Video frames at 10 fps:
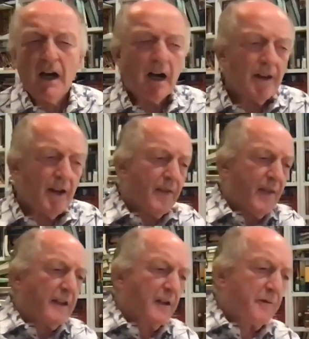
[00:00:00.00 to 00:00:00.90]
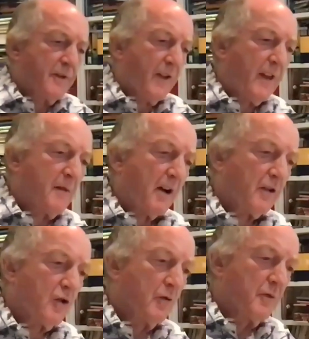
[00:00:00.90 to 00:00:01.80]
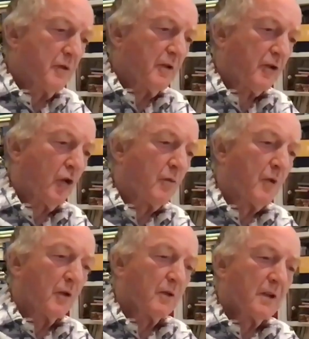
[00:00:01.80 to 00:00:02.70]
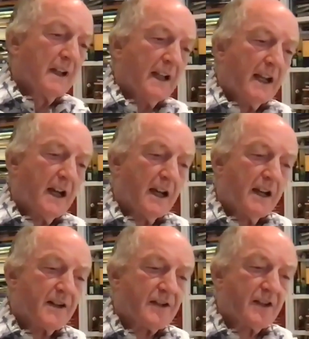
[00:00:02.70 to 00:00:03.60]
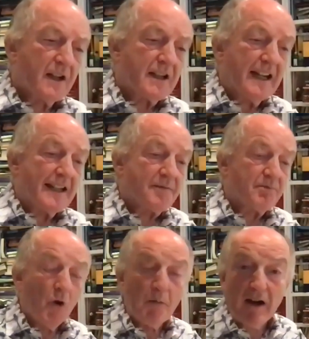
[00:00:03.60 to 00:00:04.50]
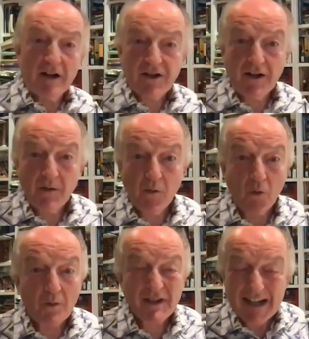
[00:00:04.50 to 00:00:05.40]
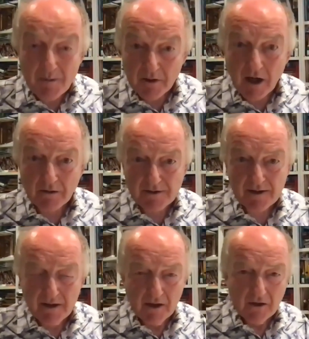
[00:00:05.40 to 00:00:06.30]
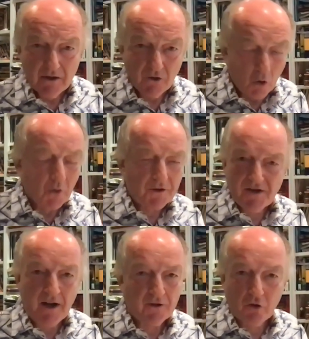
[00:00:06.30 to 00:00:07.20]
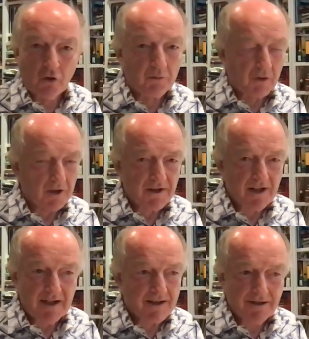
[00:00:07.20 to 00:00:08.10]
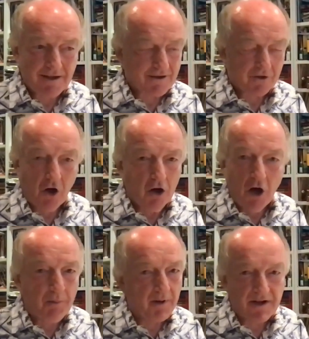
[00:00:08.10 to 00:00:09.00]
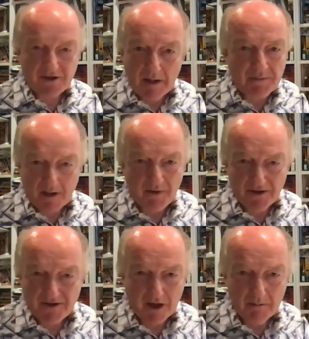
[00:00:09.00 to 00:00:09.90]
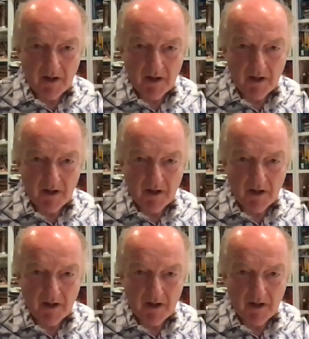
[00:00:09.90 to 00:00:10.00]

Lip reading: I think that the thing about Cornwall is that it's more maritime than almost anywhere else. North to South Cornwall is just a hop and a skip some of the time.